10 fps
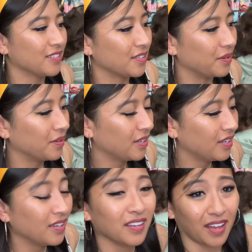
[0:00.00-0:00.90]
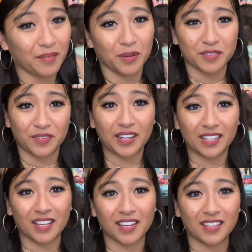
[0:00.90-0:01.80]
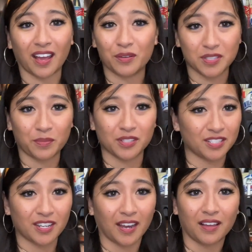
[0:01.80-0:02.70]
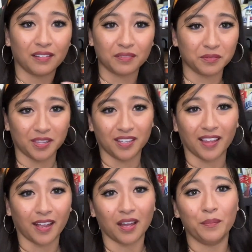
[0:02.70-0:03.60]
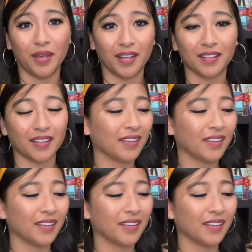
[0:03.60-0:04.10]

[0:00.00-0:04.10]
So I was very lucky that I was able to check out within like a minute.